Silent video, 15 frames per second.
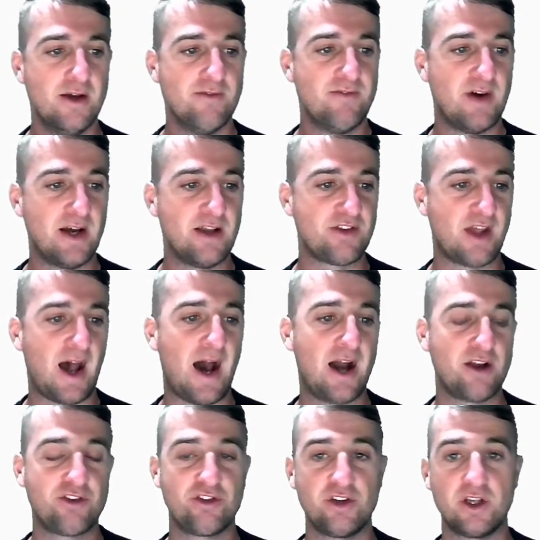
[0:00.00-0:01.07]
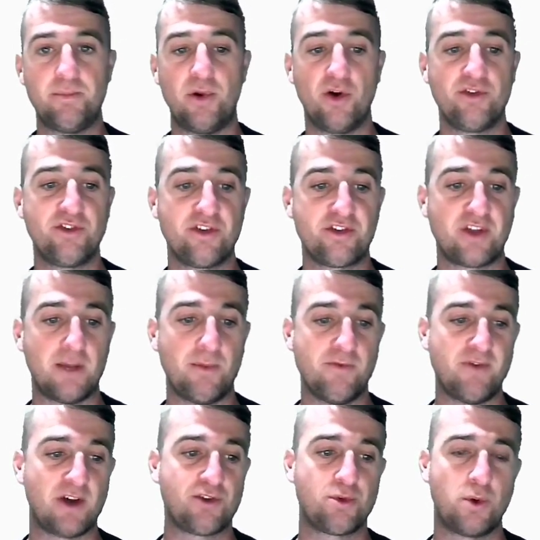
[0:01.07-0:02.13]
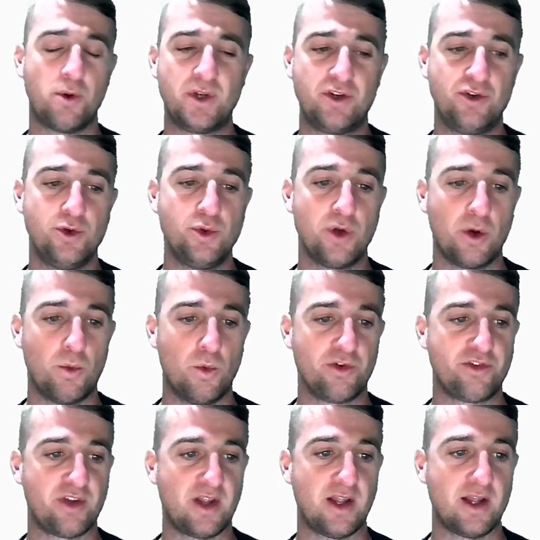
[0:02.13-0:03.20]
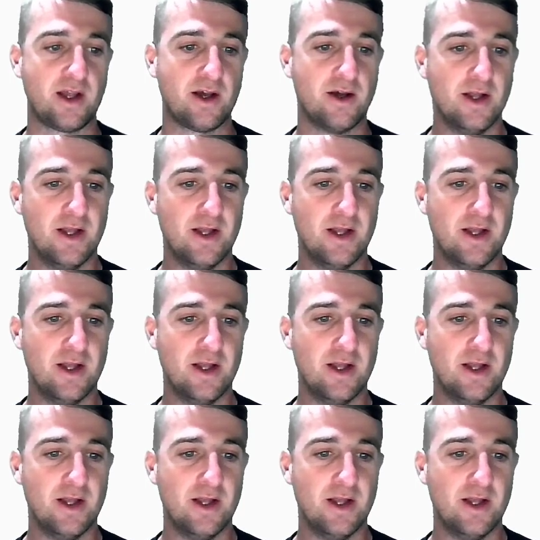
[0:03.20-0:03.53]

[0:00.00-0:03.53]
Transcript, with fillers: that is actually a Ponzi scheme, and that's what we do not want to hear.